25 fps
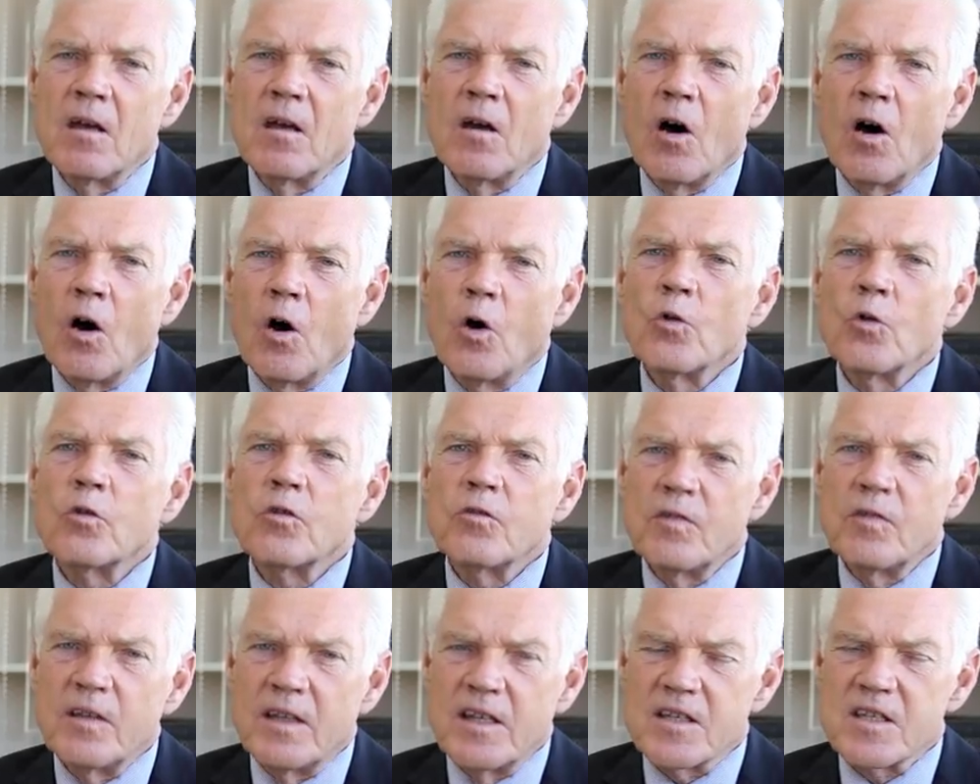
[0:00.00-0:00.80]

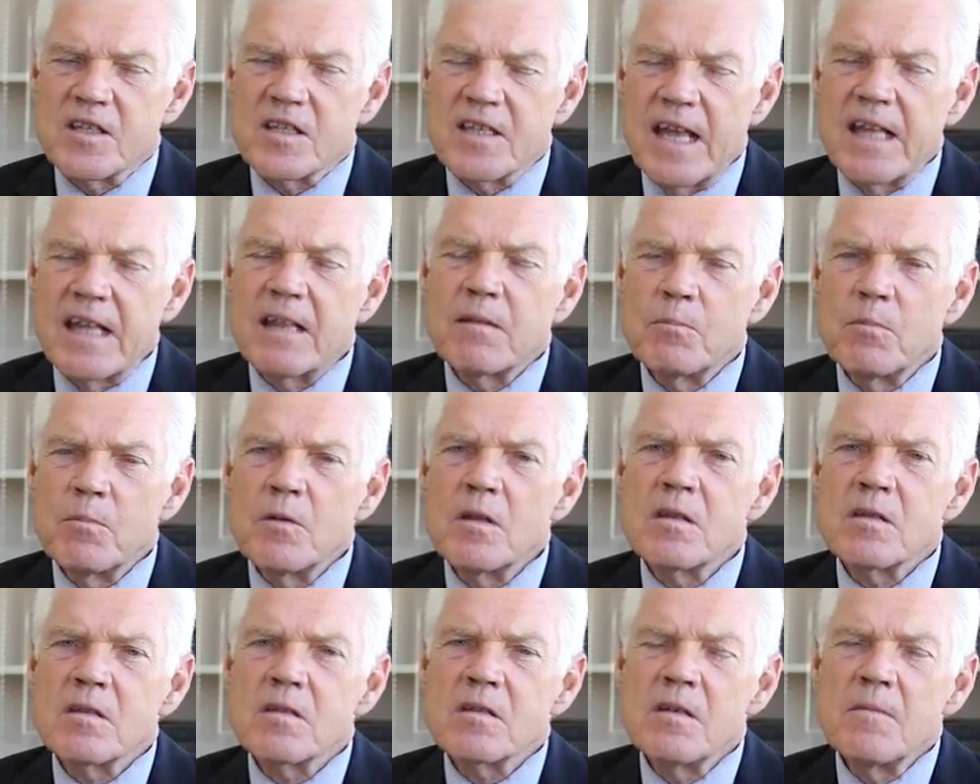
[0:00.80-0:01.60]
out with a
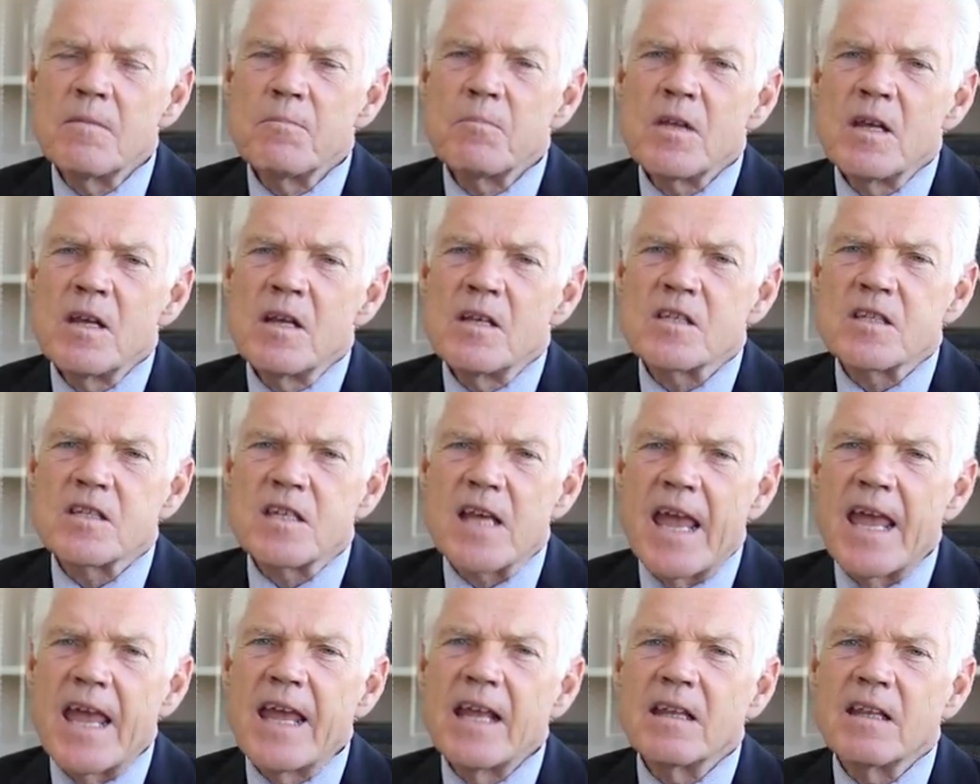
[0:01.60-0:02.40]
statement
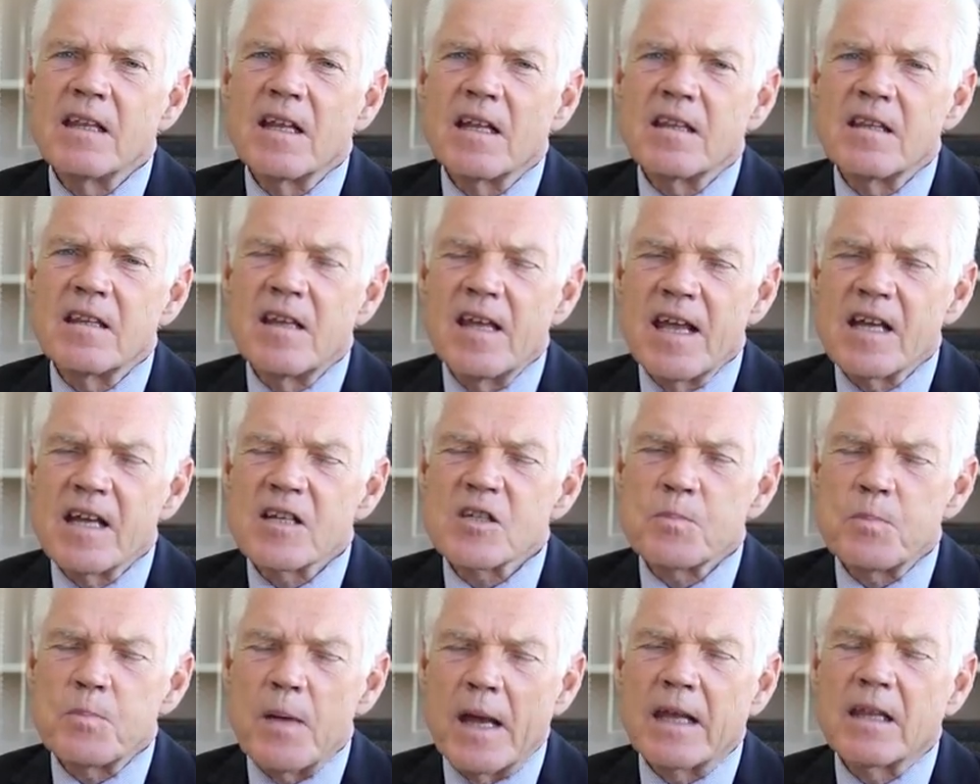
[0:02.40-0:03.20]
saying that they
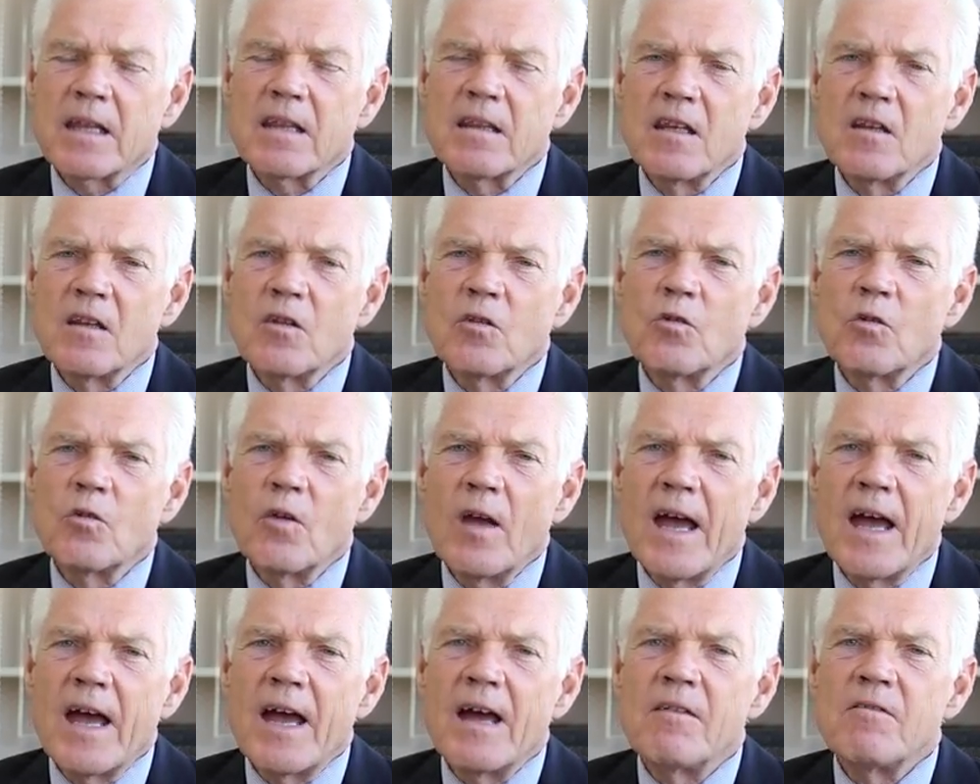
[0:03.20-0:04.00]
expected
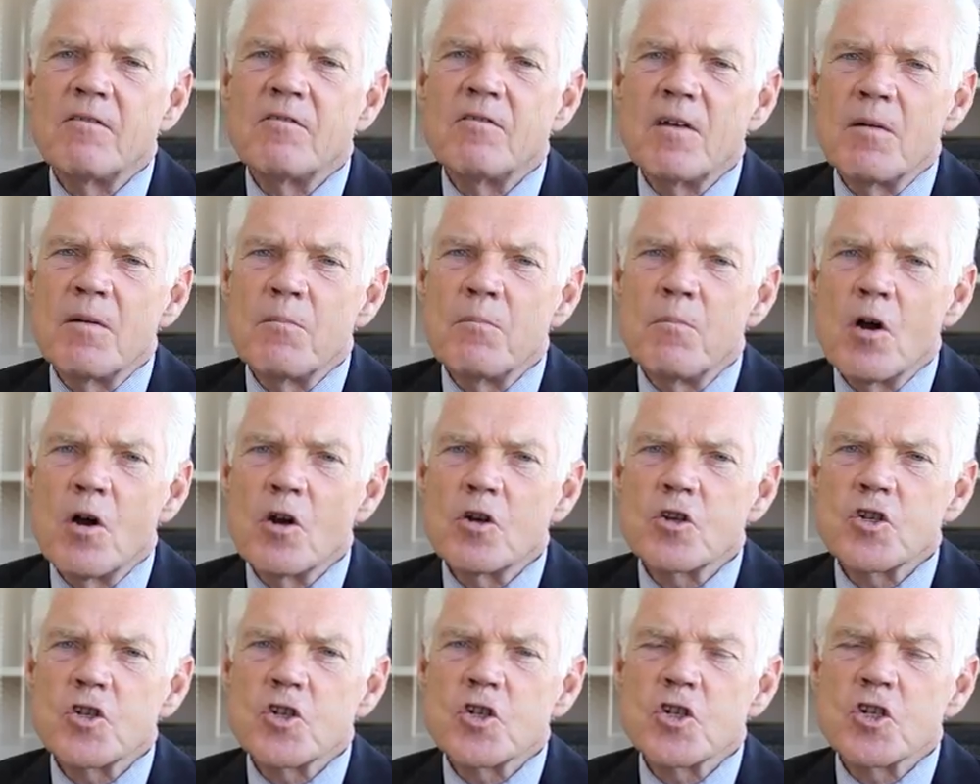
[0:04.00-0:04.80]
to have a
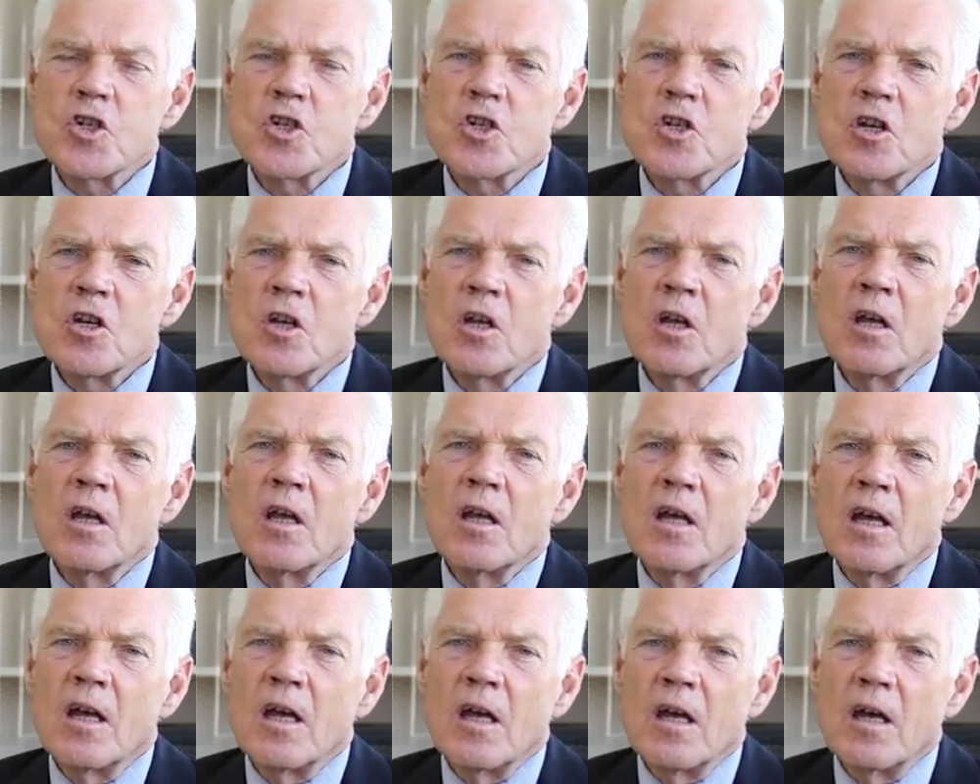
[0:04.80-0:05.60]
much
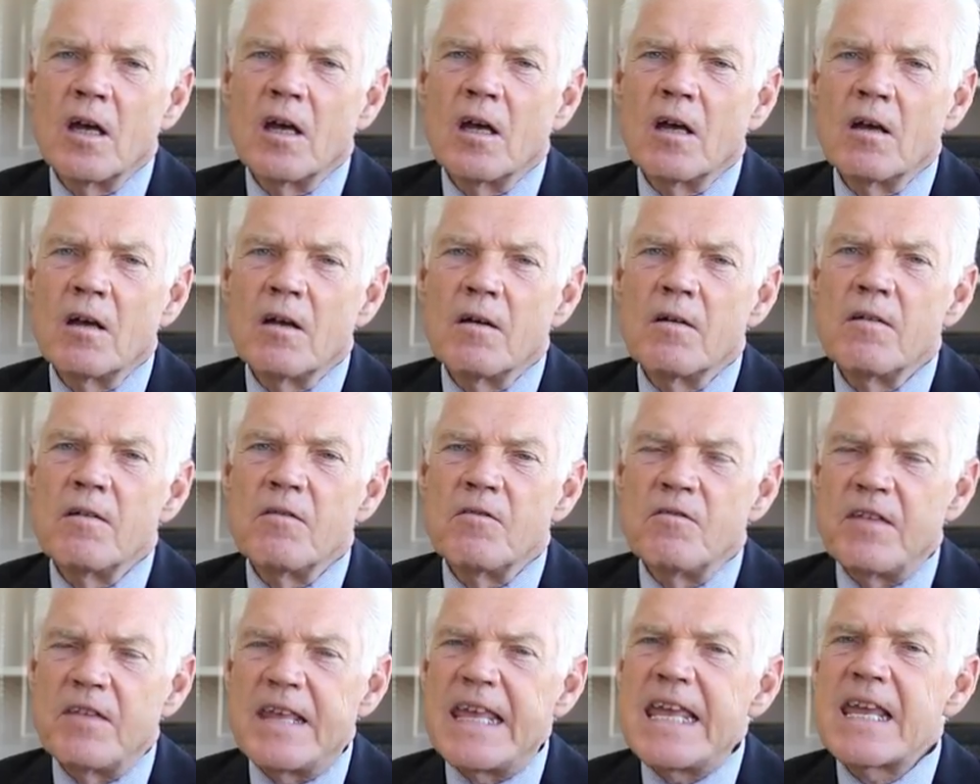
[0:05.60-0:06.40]

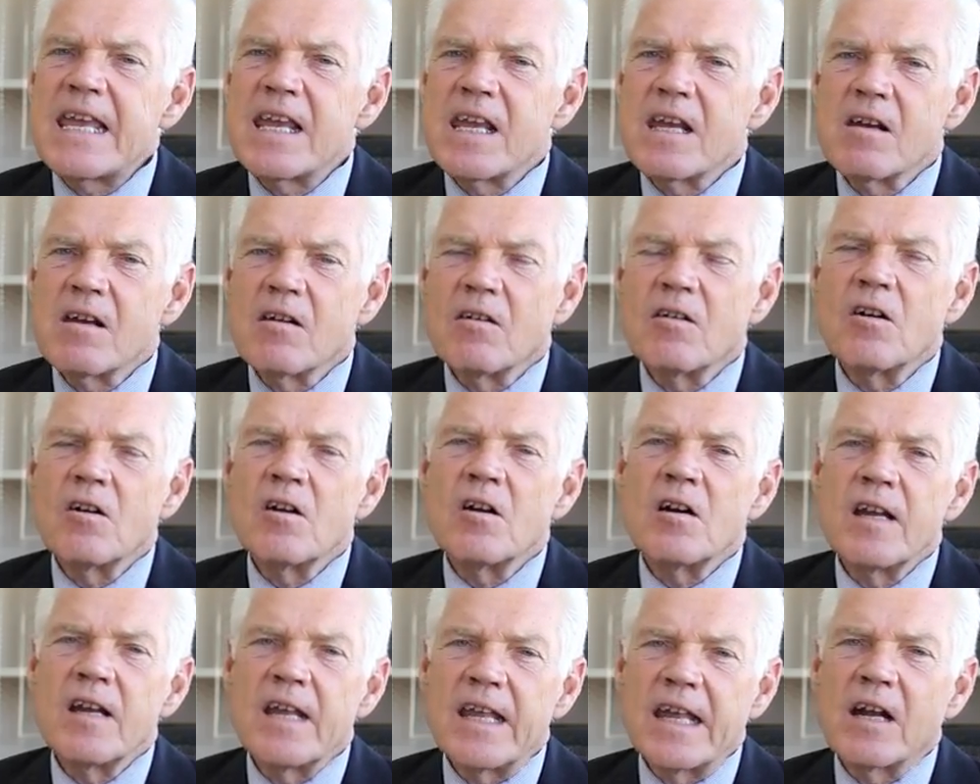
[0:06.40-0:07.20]

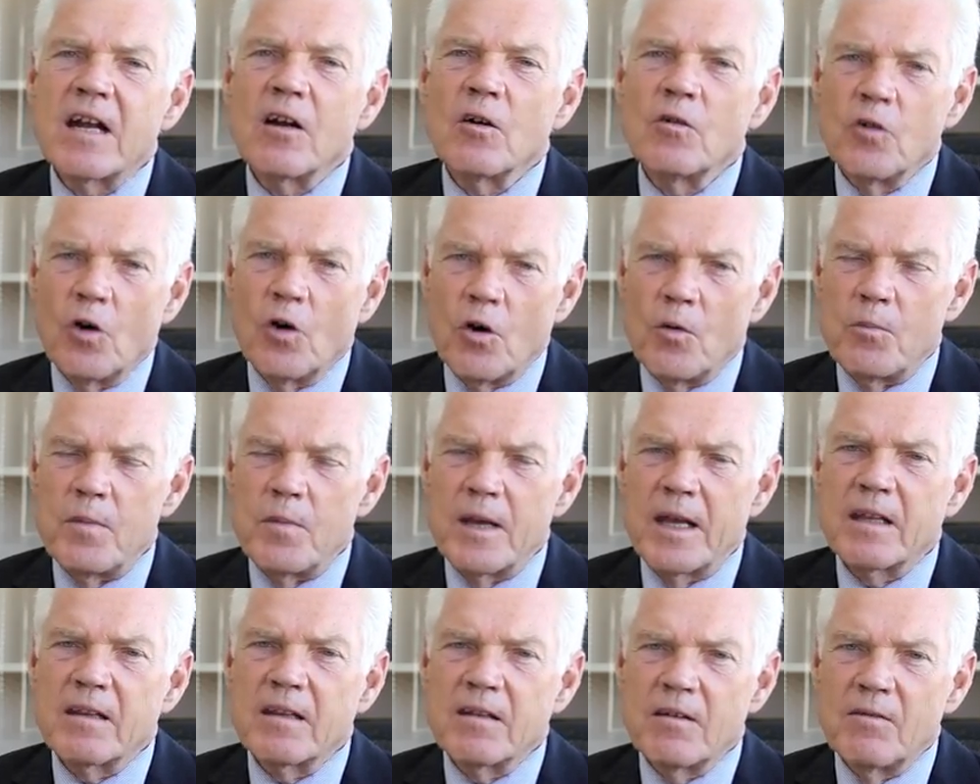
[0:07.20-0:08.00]
weaker
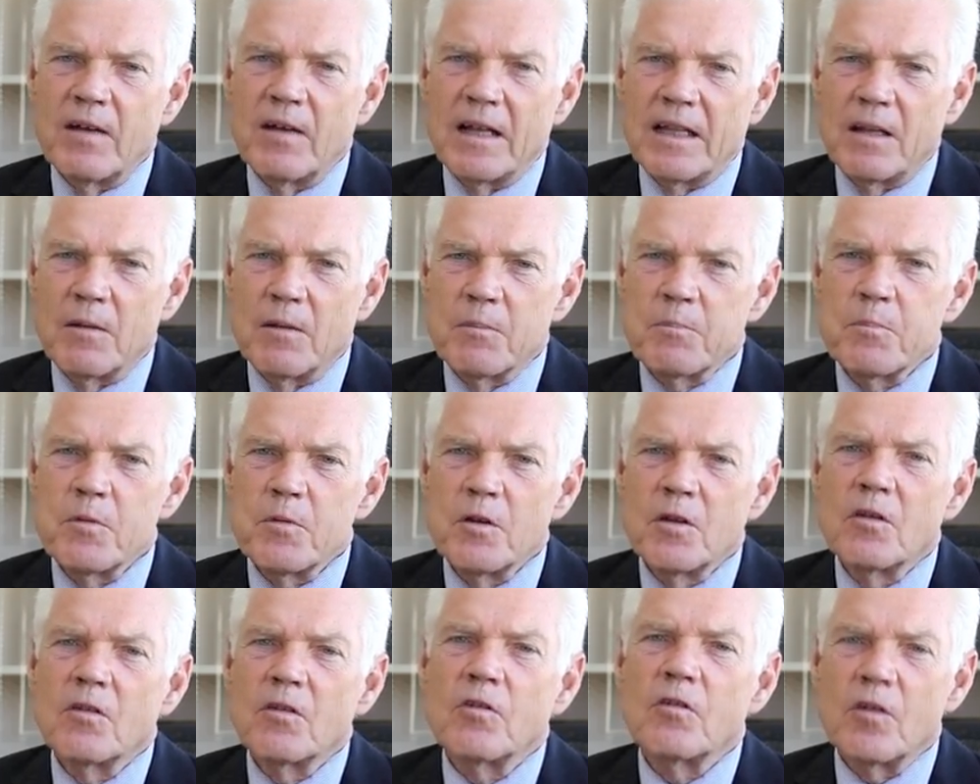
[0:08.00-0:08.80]
economic
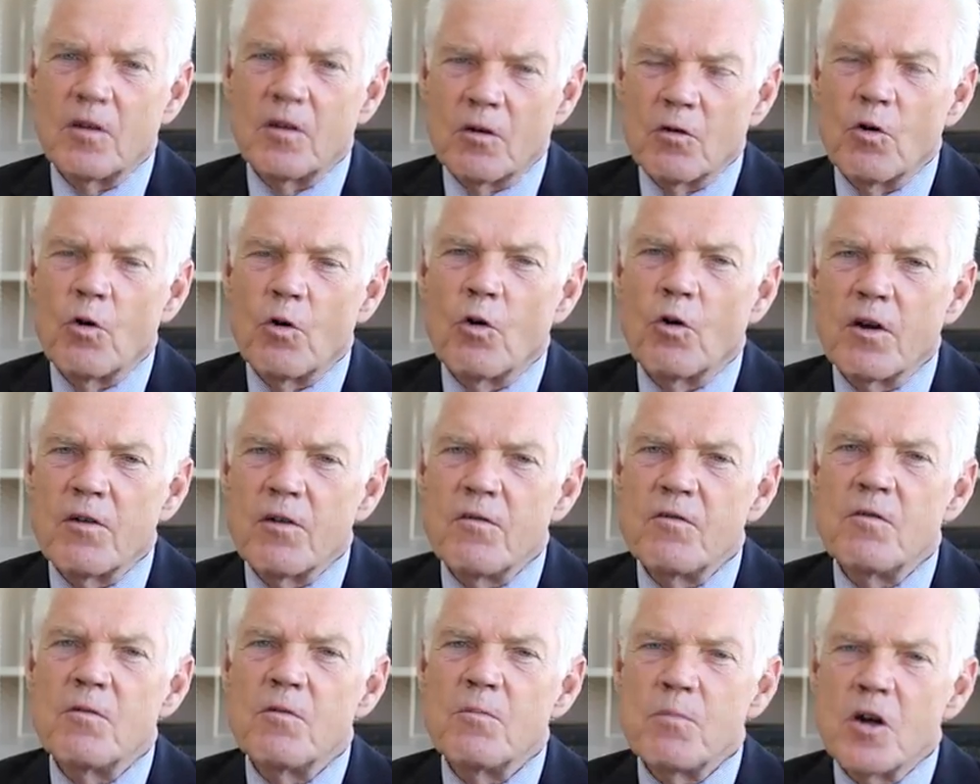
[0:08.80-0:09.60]
development or
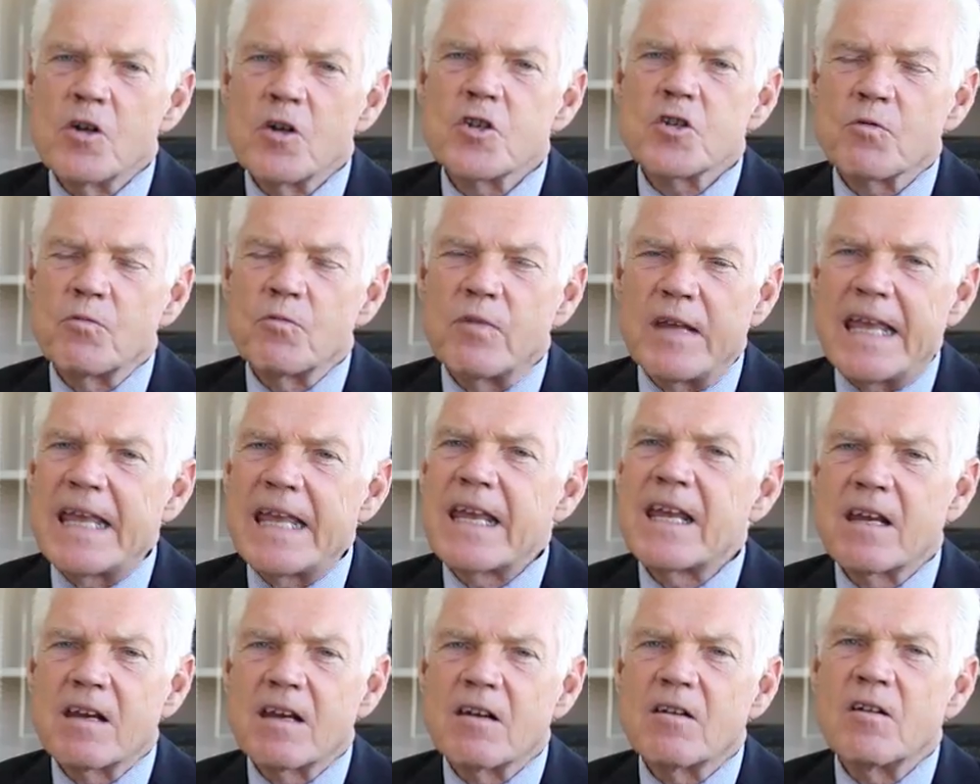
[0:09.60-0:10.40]
a much
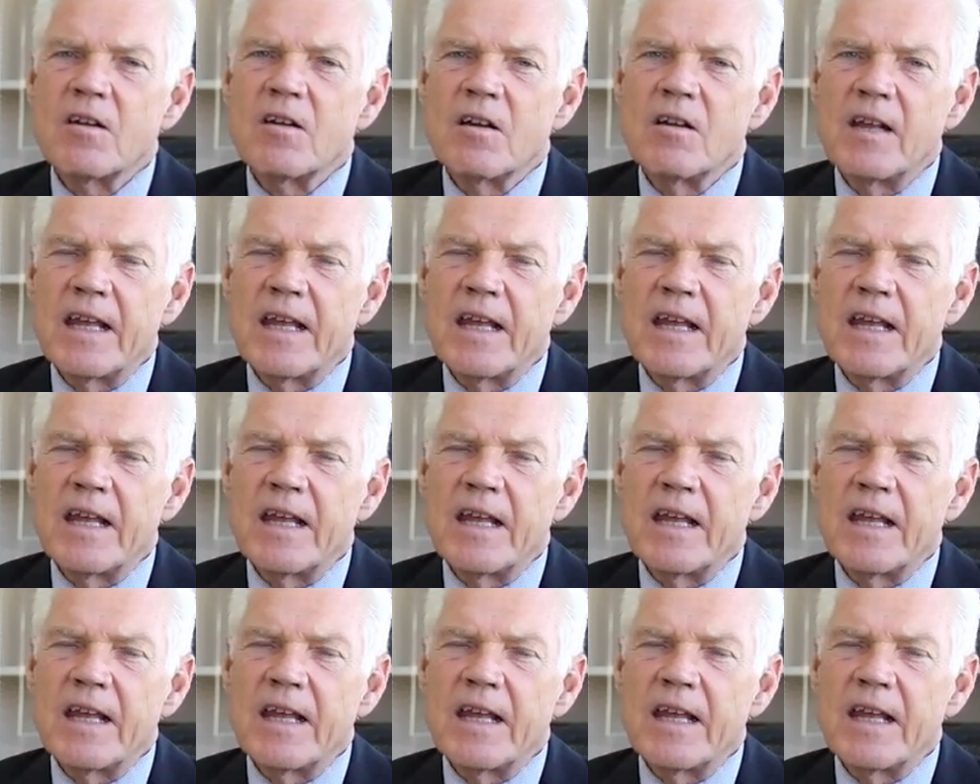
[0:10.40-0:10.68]
weaker